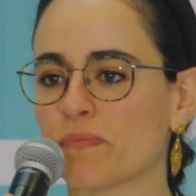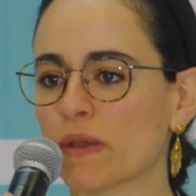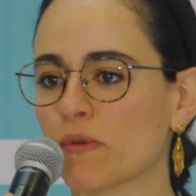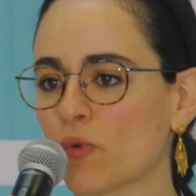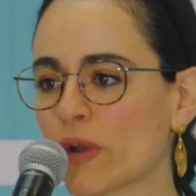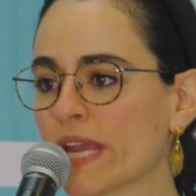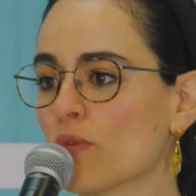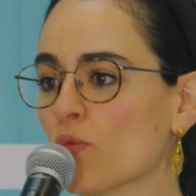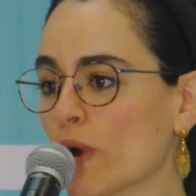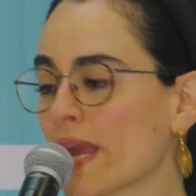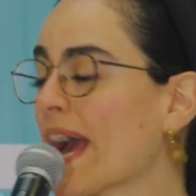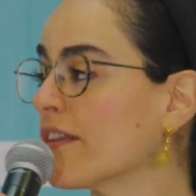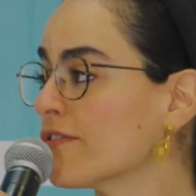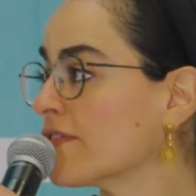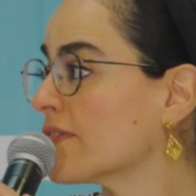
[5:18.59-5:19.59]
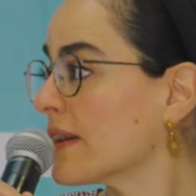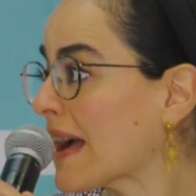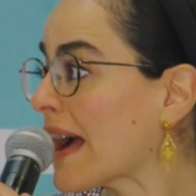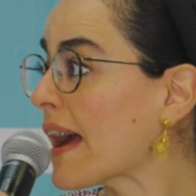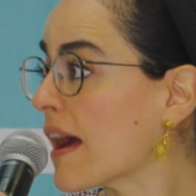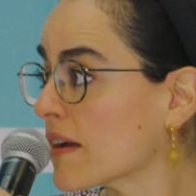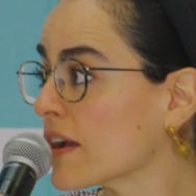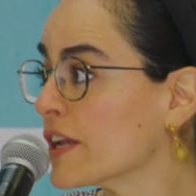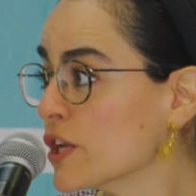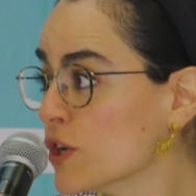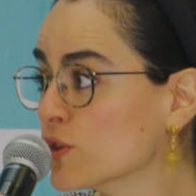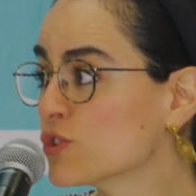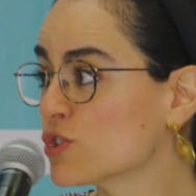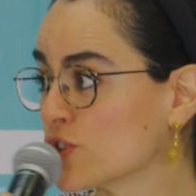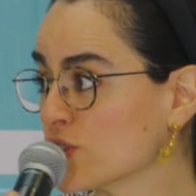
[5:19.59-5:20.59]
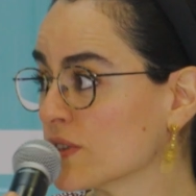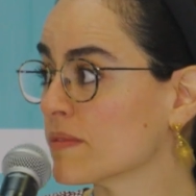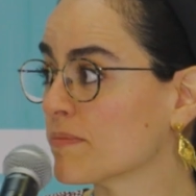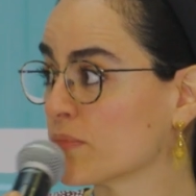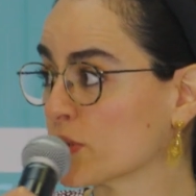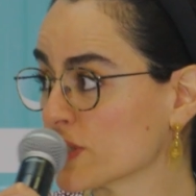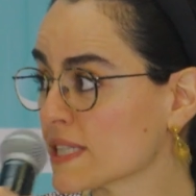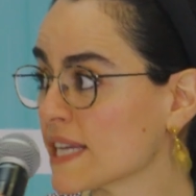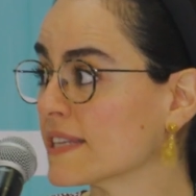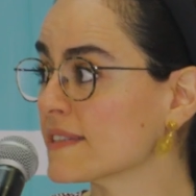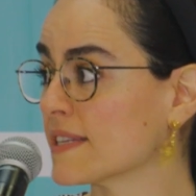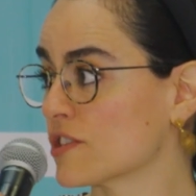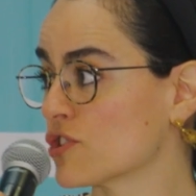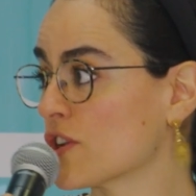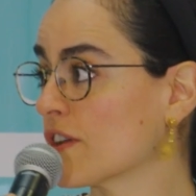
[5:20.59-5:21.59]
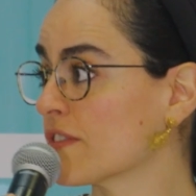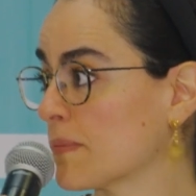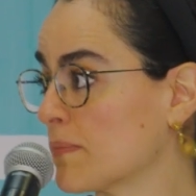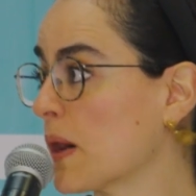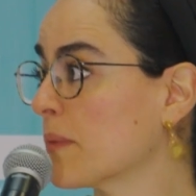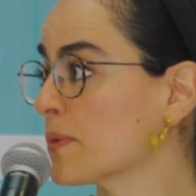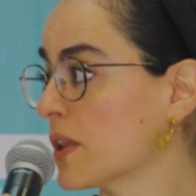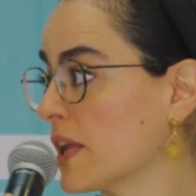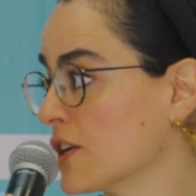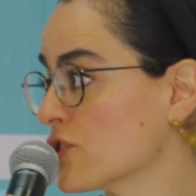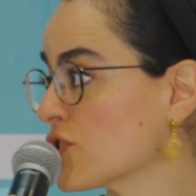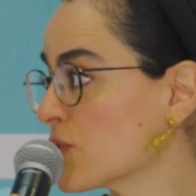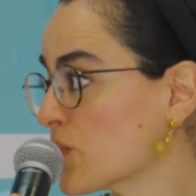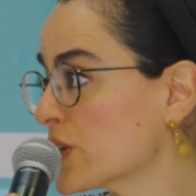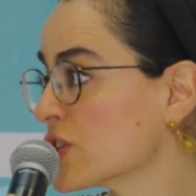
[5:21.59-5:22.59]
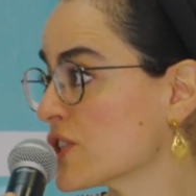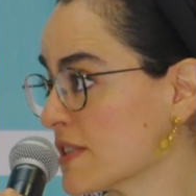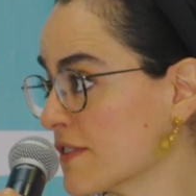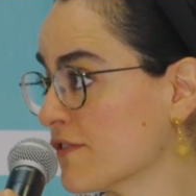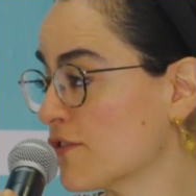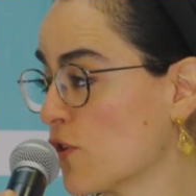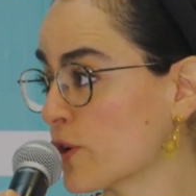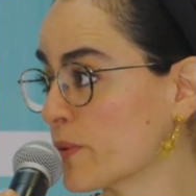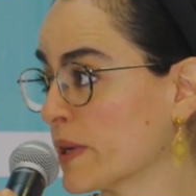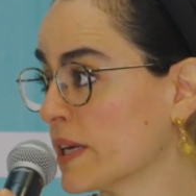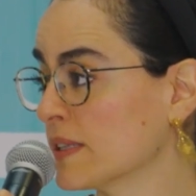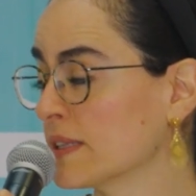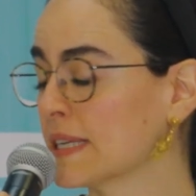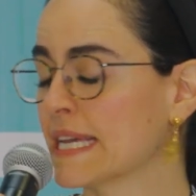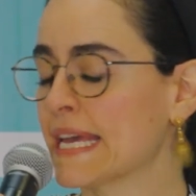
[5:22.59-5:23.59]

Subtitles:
We have a huge percentage of the population which is informal.